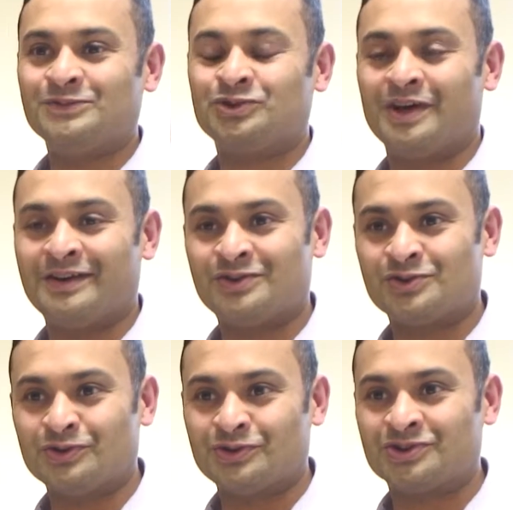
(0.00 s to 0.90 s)
trying to
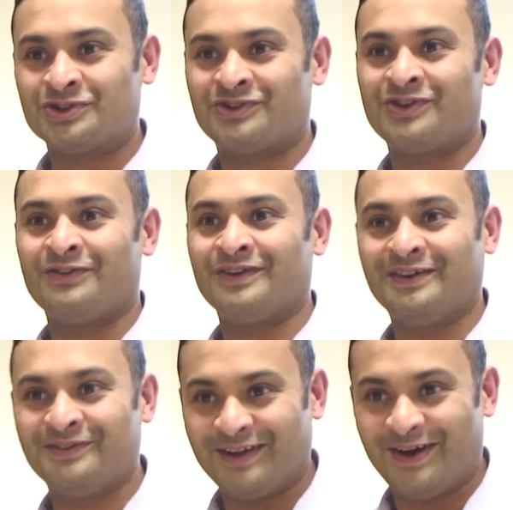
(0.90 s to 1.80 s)
draw
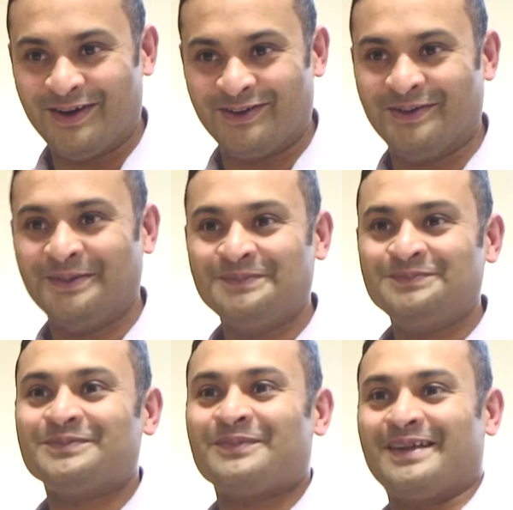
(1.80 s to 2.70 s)
Drosophila flies
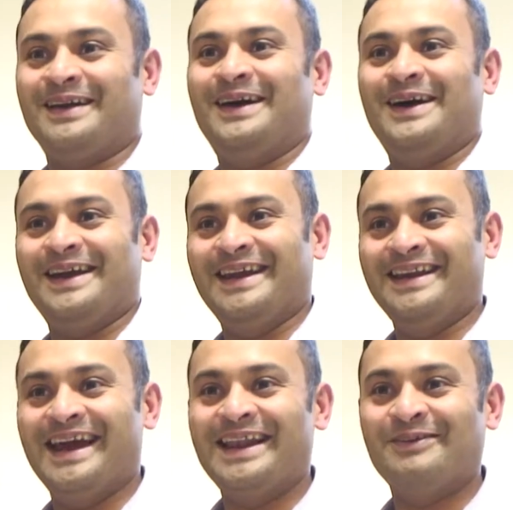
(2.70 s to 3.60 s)

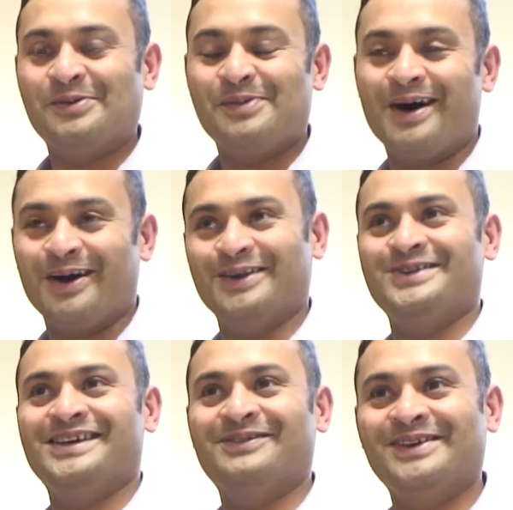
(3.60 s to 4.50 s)
in A-level
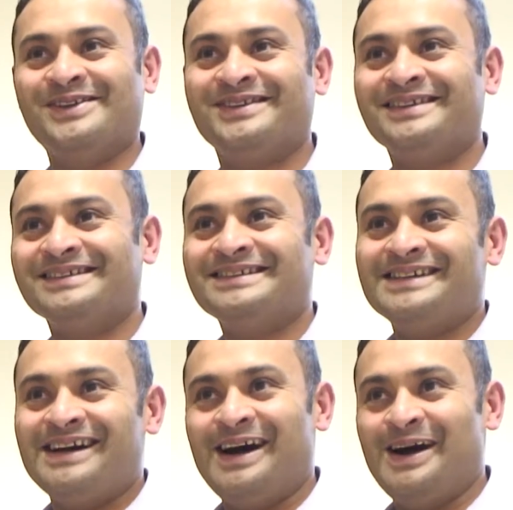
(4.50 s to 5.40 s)
biology, which,
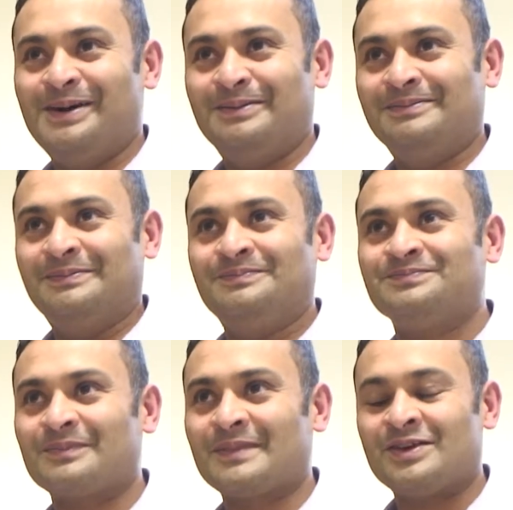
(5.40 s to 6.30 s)

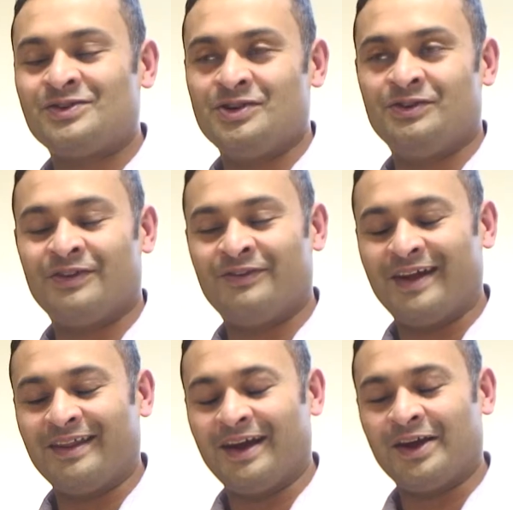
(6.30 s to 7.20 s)
due to the
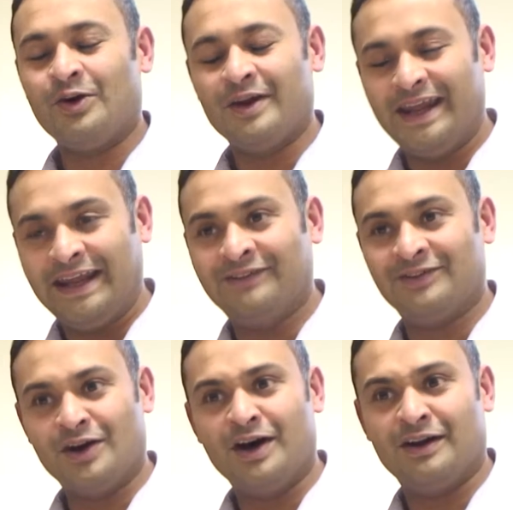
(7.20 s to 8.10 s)
fact that I got an E
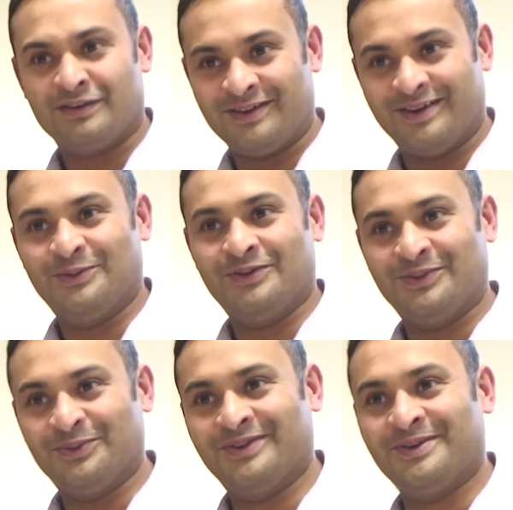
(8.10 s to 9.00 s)
for art,
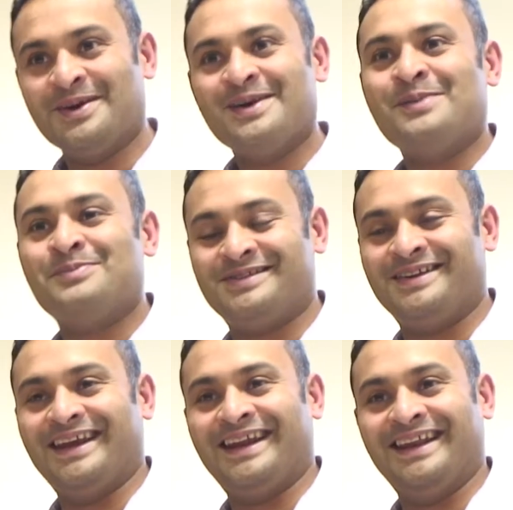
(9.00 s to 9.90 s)
was
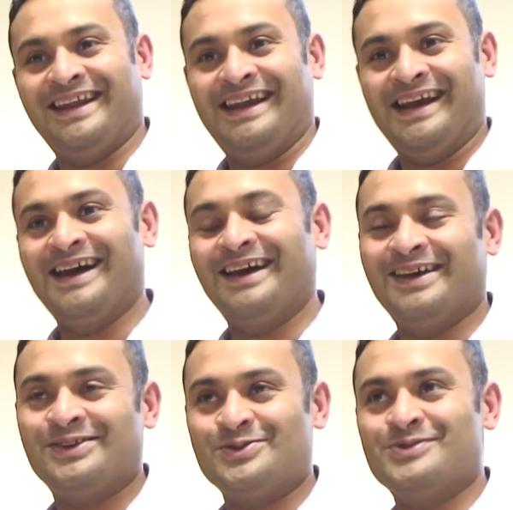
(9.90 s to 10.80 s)
particularly
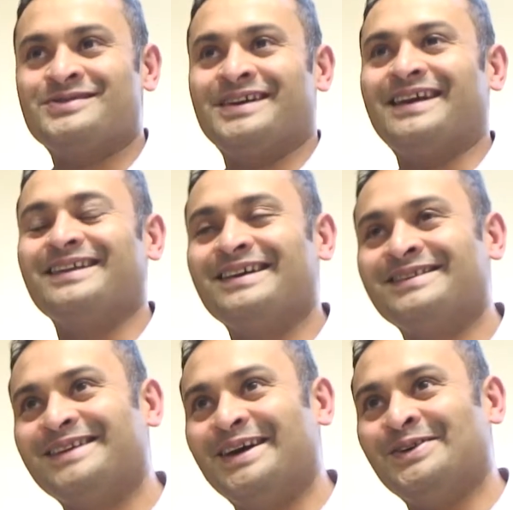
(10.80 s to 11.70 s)
daunting at
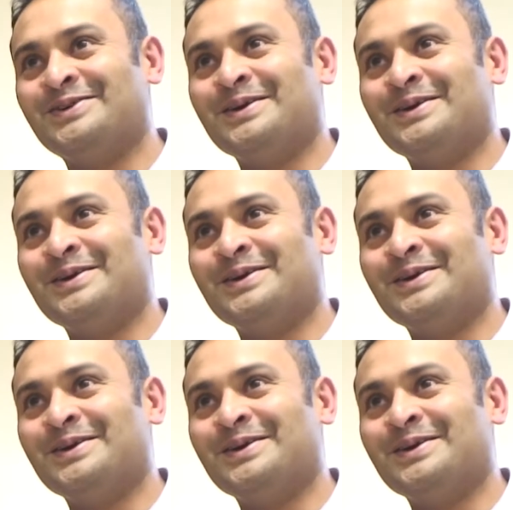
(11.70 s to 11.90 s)
that stage.